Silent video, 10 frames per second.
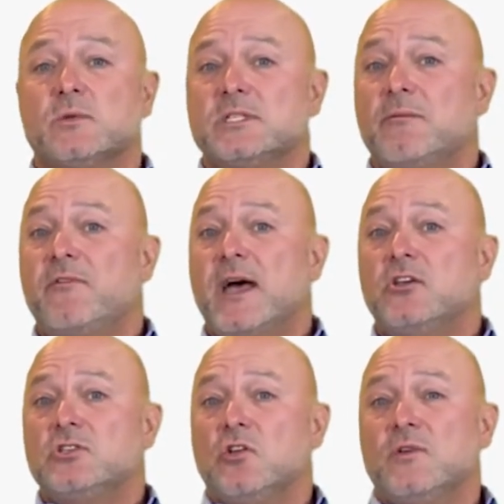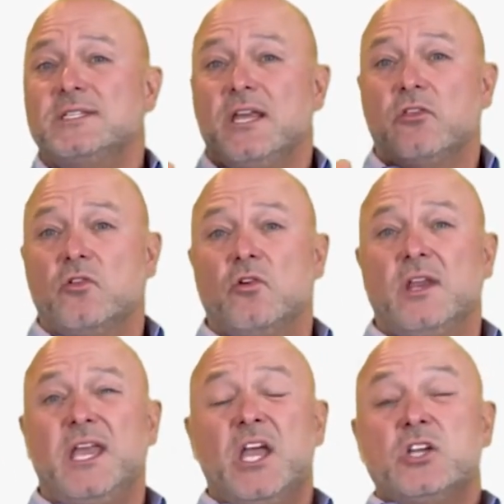with some values increasing
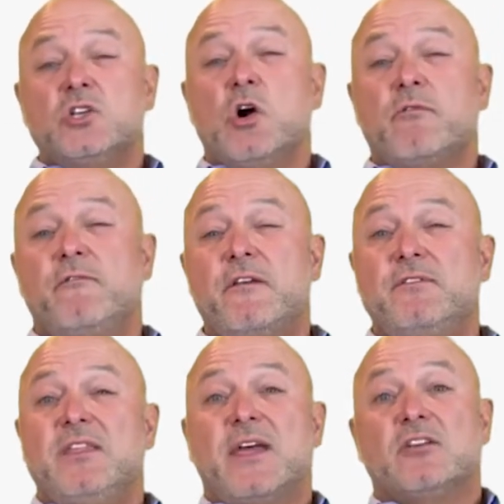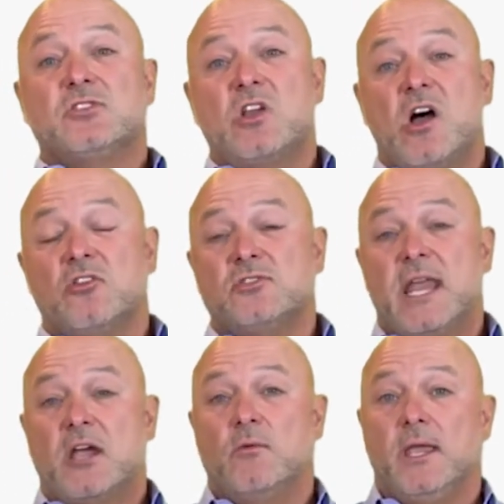$30,000 to over $50,000
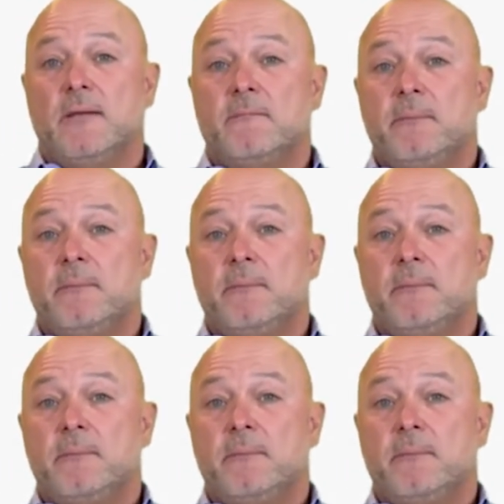in equity.